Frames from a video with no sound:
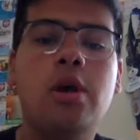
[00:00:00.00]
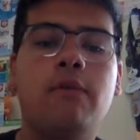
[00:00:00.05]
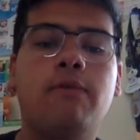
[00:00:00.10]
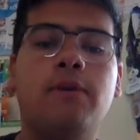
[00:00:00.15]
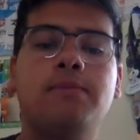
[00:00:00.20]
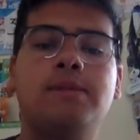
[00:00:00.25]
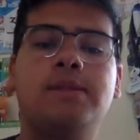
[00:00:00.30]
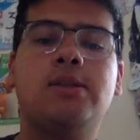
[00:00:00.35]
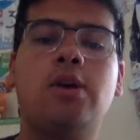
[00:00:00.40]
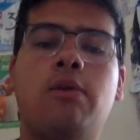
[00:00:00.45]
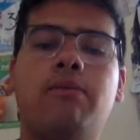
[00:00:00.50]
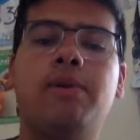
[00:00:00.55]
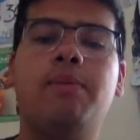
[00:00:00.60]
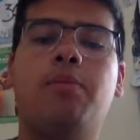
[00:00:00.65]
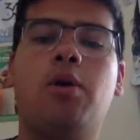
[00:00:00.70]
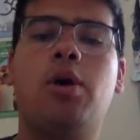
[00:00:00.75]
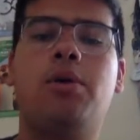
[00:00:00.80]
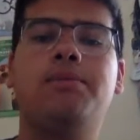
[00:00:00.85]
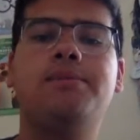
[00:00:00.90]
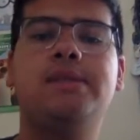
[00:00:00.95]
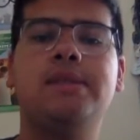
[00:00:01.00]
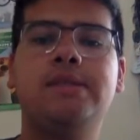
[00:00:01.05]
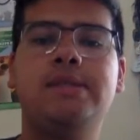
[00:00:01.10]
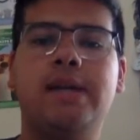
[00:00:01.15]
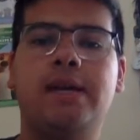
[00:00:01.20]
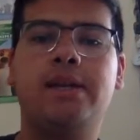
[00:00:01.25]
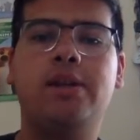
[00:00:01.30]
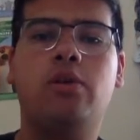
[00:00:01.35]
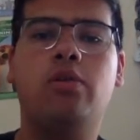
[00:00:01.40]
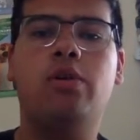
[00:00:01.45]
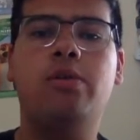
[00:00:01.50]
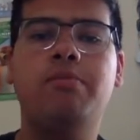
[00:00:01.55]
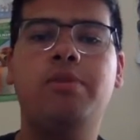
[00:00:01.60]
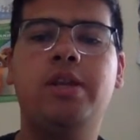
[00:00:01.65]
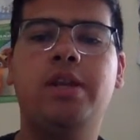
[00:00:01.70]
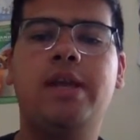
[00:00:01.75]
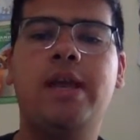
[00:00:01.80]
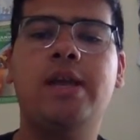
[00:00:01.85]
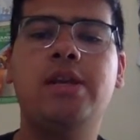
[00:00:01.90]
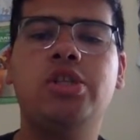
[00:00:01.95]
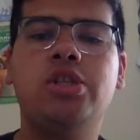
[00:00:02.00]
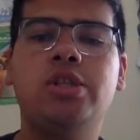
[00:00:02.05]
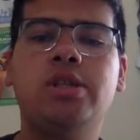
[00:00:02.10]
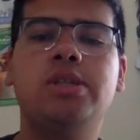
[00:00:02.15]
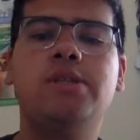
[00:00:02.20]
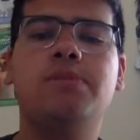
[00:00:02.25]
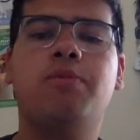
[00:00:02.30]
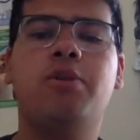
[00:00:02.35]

from Solving Problems in Technical Communications,